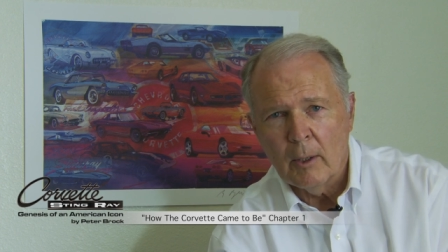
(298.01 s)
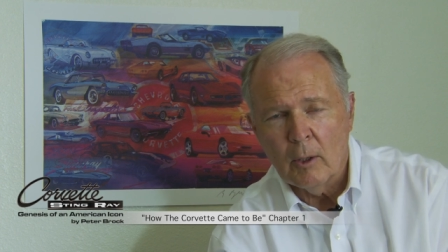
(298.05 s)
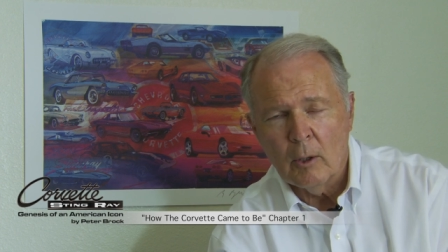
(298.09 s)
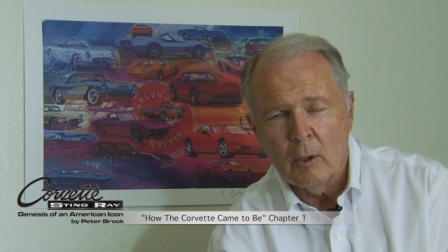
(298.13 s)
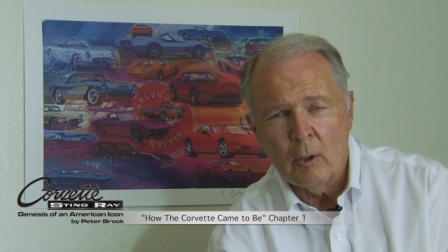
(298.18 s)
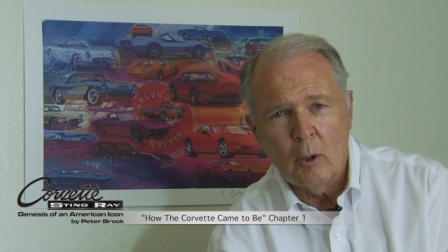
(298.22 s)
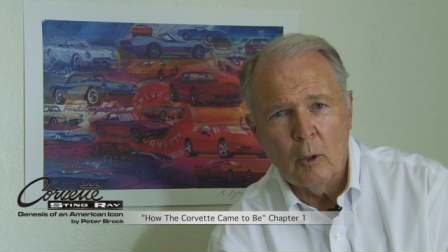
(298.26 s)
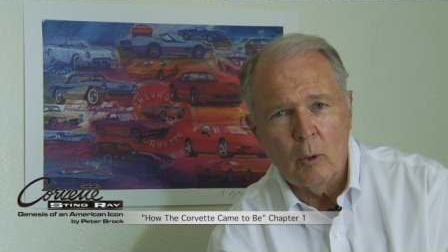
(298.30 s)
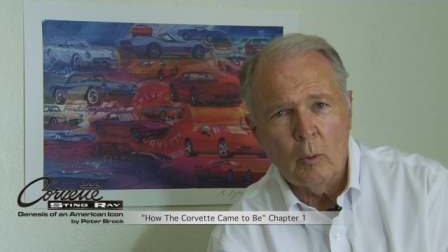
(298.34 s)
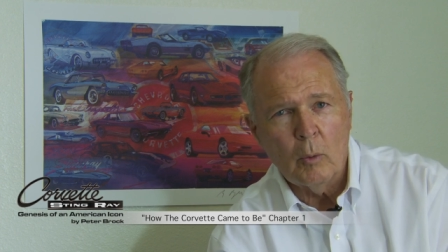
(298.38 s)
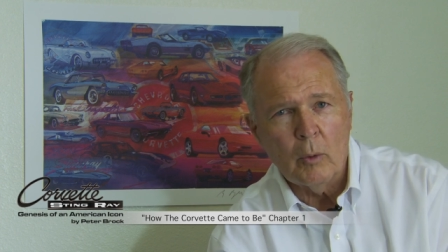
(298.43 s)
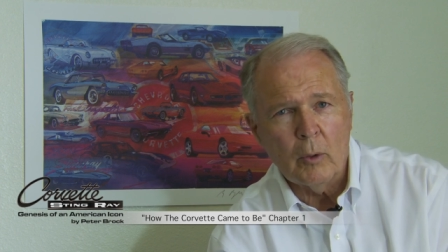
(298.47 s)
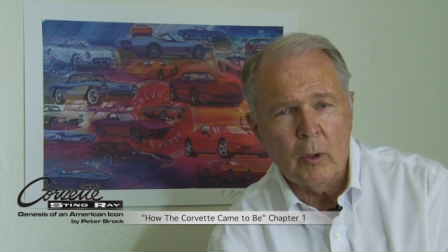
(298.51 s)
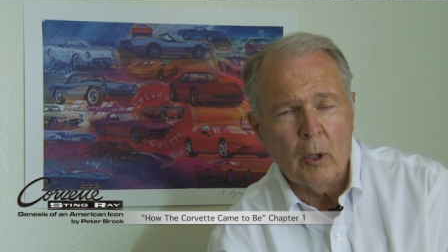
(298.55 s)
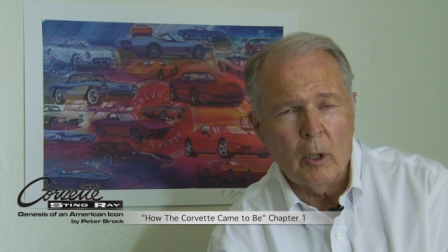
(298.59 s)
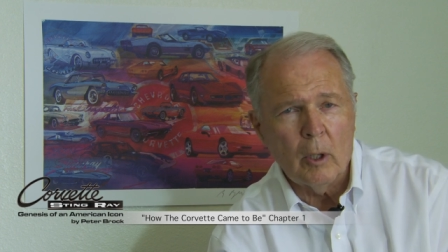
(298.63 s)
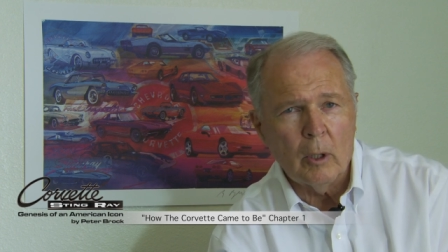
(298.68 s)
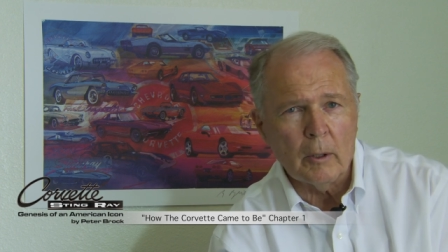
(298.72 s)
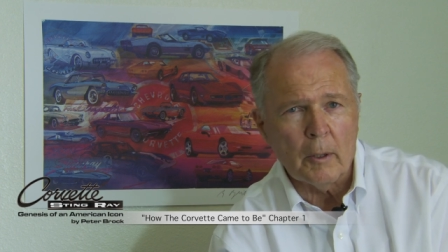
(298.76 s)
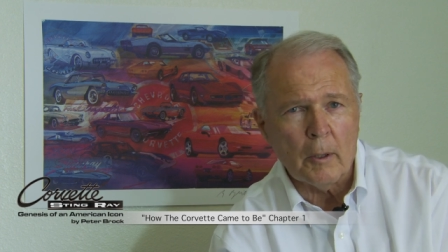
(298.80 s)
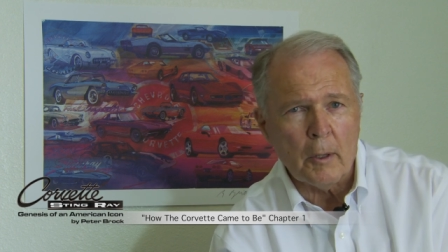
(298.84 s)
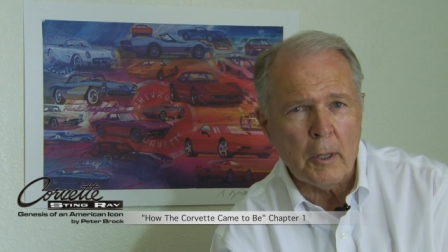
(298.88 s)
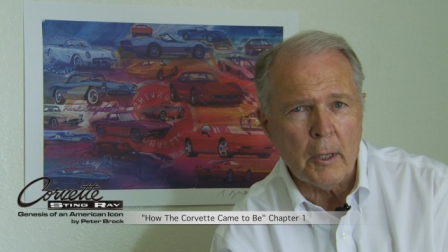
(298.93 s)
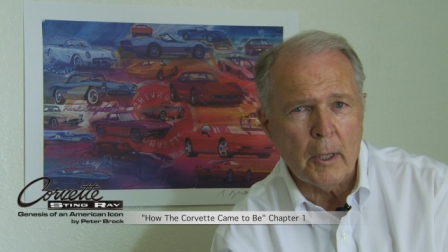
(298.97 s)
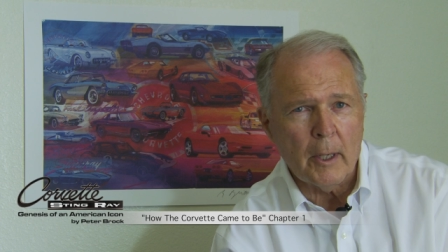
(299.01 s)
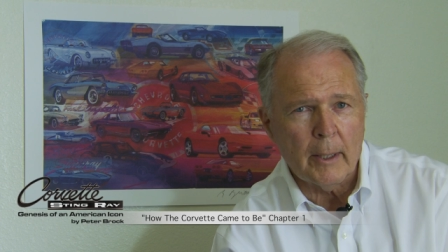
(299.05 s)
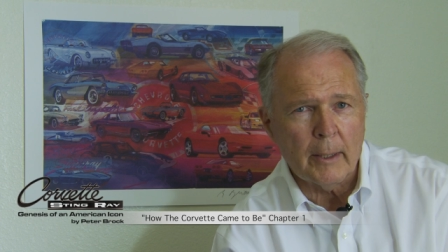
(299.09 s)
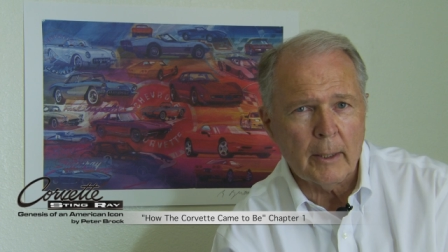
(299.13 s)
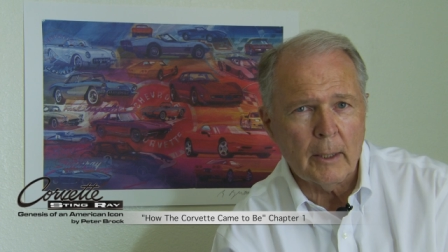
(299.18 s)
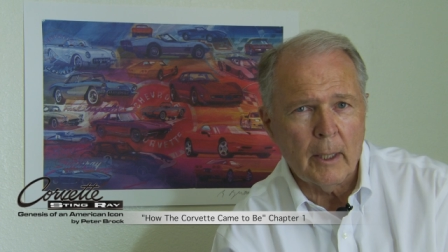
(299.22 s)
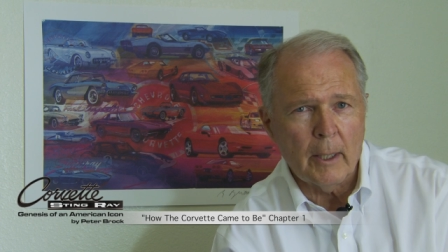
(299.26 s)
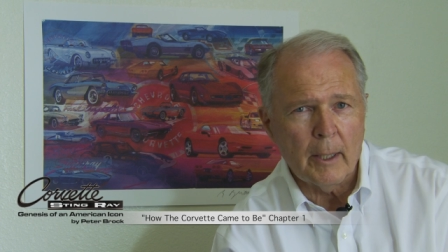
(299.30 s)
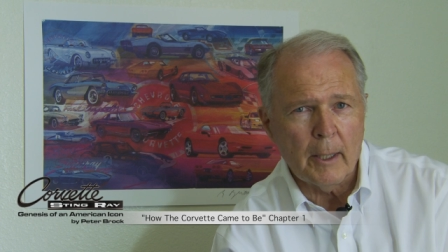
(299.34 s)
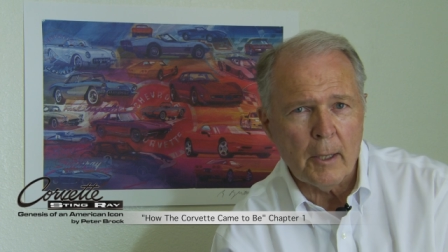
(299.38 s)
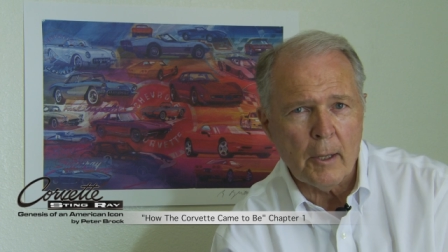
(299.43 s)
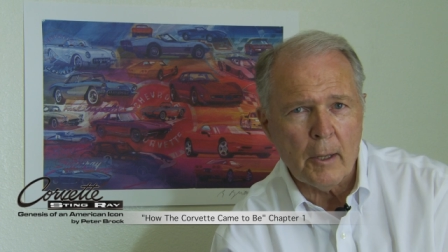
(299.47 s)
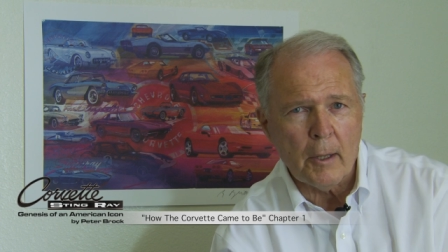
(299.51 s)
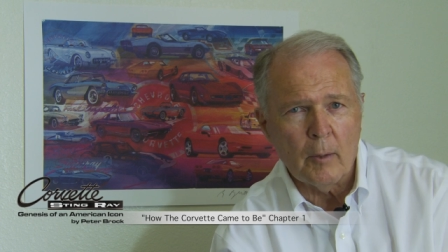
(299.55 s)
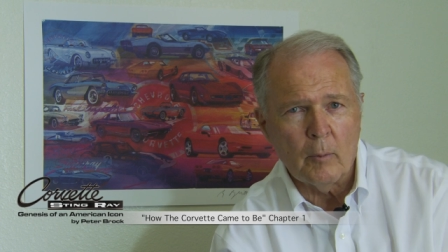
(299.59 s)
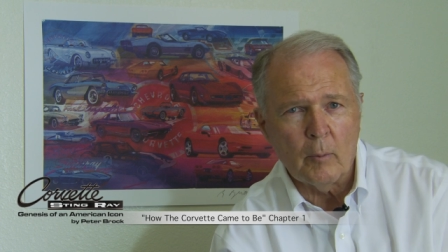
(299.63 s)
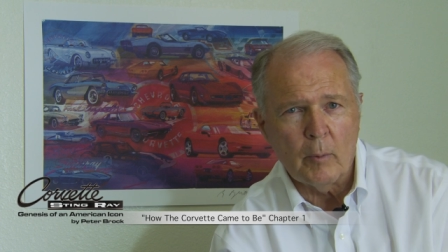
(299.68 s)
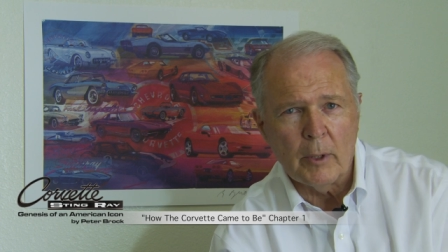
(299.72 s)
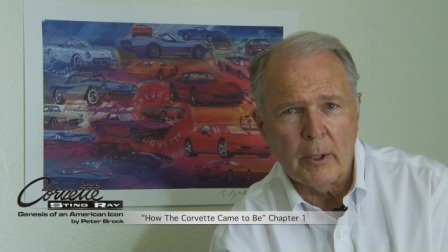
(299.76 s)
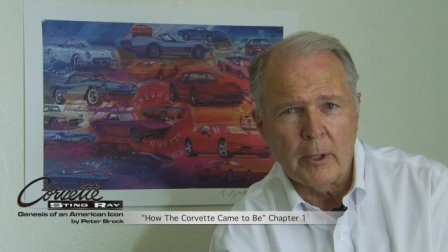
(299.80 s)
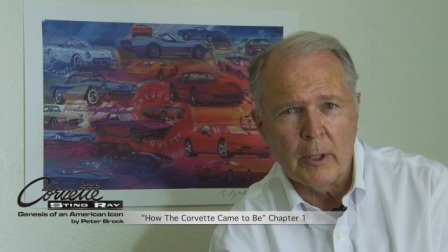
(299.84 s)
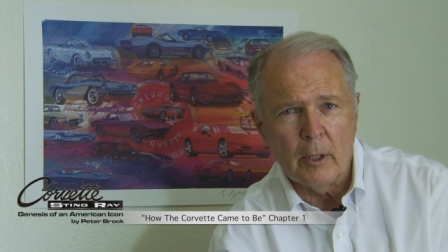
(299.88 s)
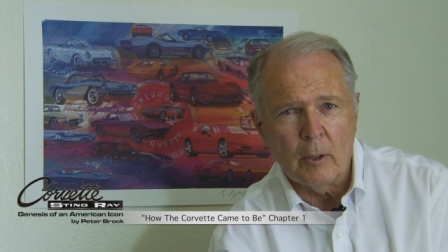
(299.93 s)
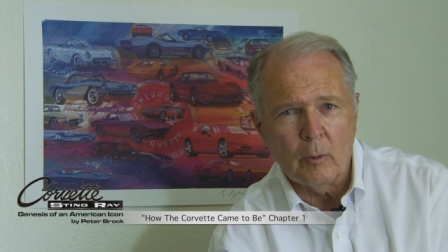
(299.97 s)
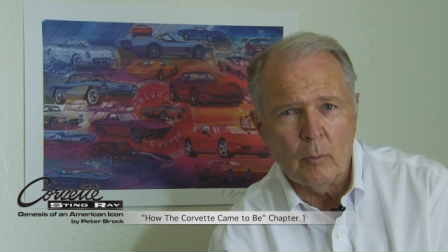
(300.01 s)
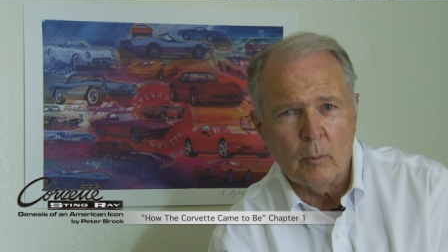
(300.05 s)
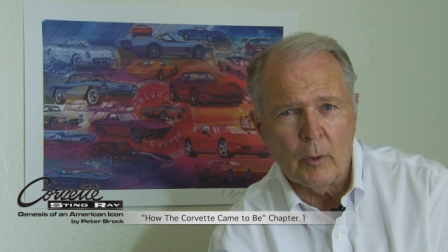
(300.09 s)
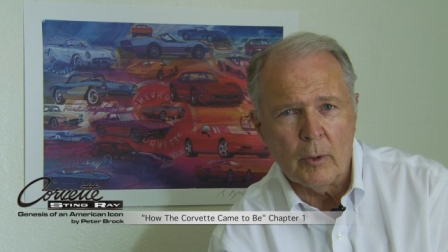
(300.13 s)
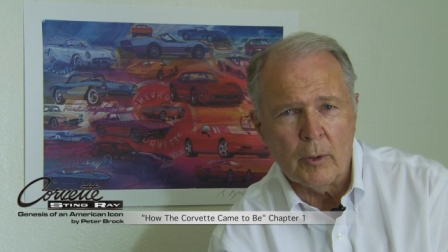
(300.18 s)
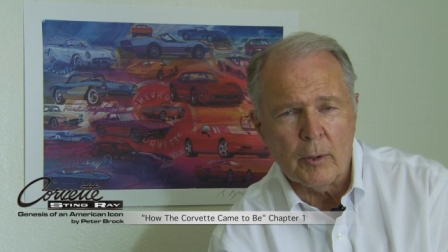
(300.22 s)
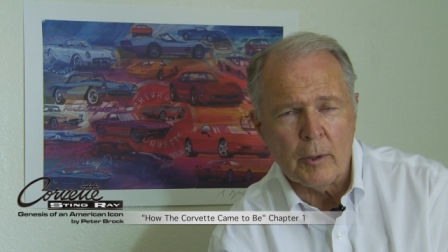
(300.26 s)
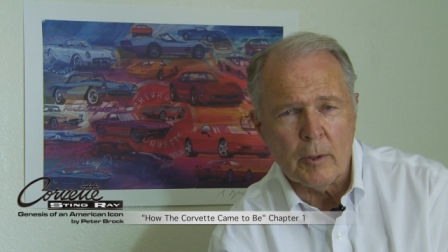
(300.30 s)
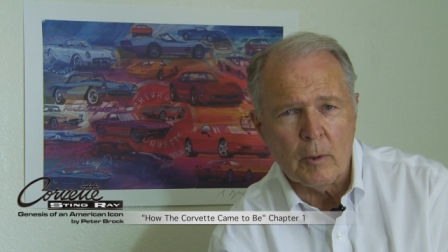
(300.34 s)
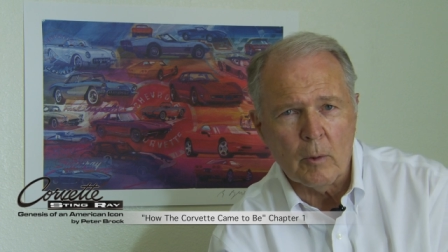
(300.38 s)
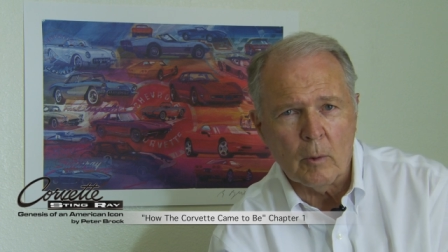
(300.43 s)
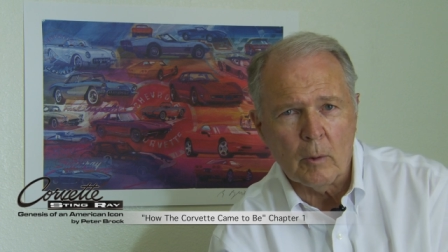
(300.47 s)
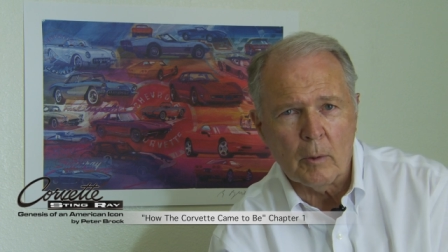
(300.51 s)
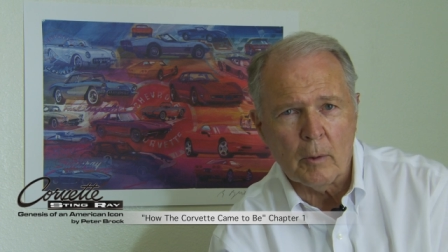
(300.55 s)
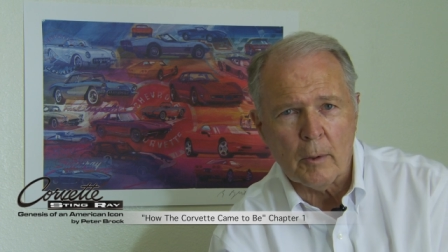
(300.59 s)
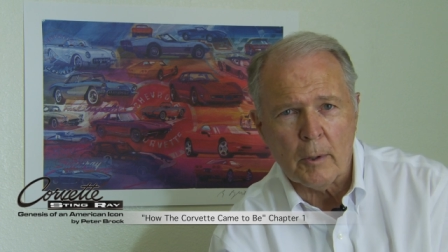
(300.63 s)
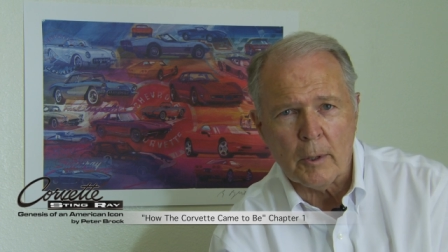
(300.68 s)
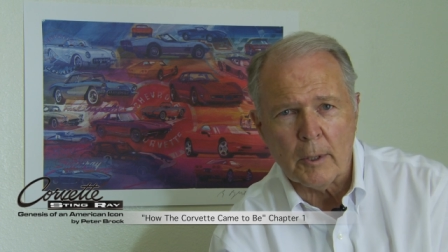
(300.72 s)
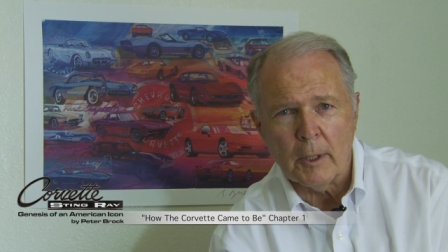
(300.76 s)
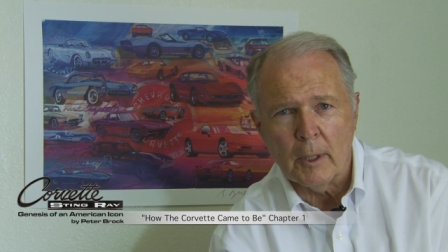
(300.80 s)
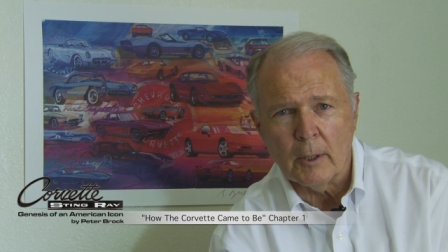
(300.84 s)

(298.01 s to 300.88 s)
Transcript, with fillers: you know, with all the lights that we did with Zora's